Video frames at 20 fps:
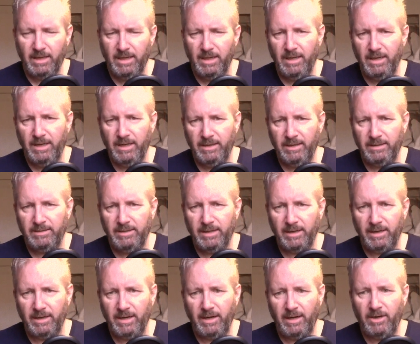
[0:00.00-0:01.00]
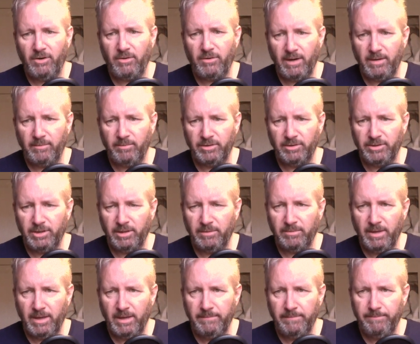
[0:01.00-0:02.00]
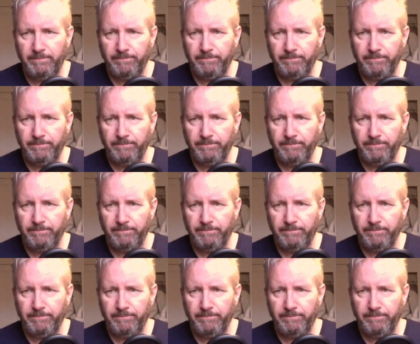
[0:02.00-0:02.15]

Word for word: uh, done an incredible job there.